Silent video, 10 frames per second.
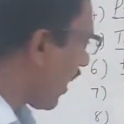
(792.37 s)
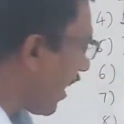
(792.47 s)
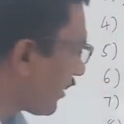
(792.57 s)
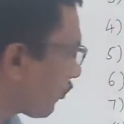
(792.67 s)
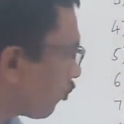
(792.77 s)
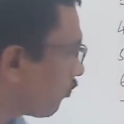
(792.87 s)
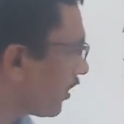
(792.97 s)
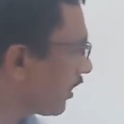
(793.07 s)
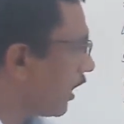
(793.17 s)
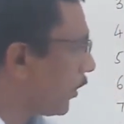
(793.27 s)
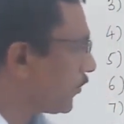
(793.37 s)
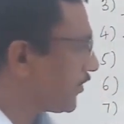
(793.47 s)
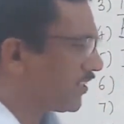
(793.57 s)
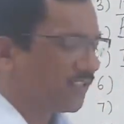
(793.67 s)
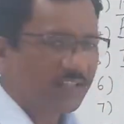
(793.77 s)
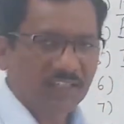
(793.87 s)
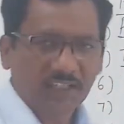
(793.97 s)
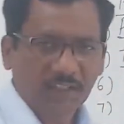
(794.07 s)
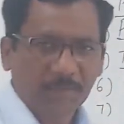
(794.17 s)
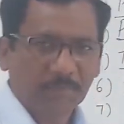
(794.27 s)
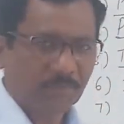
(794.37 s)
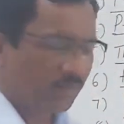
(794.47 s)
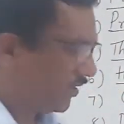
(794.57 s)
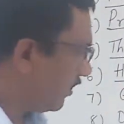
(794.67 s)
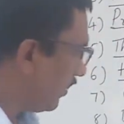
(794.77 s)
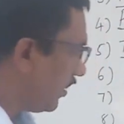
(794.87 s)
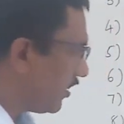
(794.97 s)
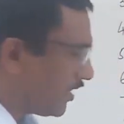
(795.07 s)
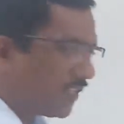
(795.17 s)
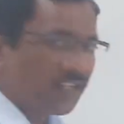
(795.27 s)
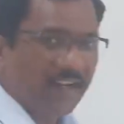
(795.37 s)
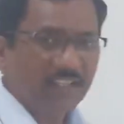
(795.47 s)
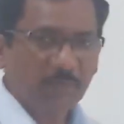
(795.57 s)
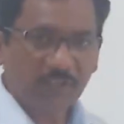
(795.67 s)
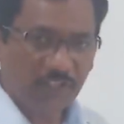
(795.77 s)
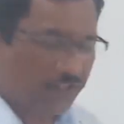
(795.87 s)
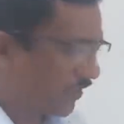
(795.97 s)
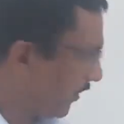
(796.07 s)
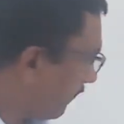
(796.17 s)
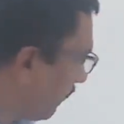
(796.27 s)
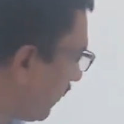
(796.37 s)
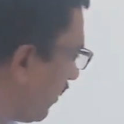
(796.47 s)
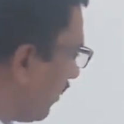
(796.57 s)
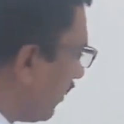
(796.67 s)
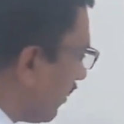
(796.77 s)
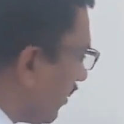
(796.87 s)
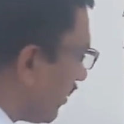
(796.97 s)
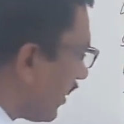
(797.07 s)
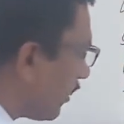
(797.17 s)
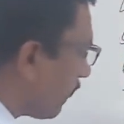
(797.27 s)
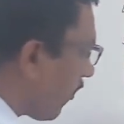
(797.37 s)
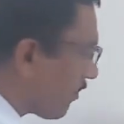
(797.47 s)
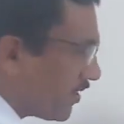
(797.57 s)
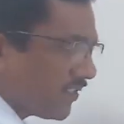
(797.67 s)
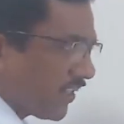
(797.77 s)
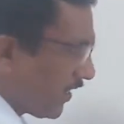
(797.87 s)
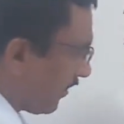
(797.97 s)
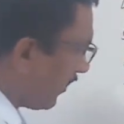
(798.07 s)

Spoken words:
has 2 bungalows in the city. It indicates possession. Yes form is there.